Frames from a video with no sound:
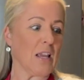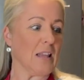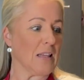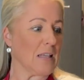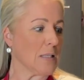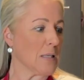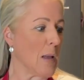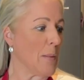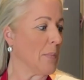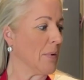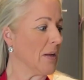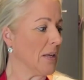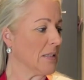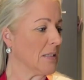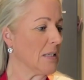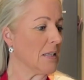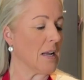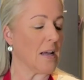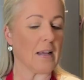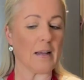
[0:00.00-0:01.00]
Let's just get
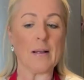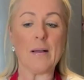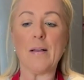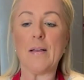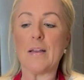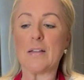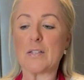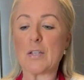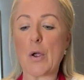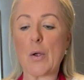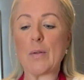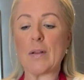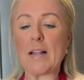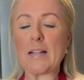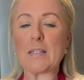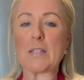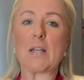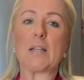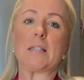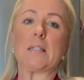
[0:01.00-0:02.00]
this happening today.
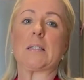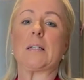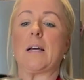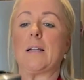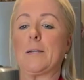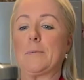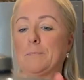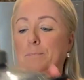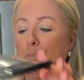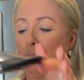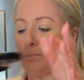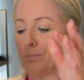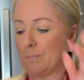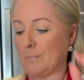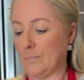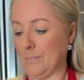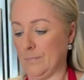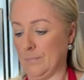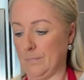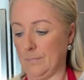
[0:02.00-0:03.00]
So let's get
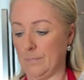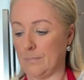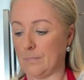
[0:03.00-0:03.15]
started.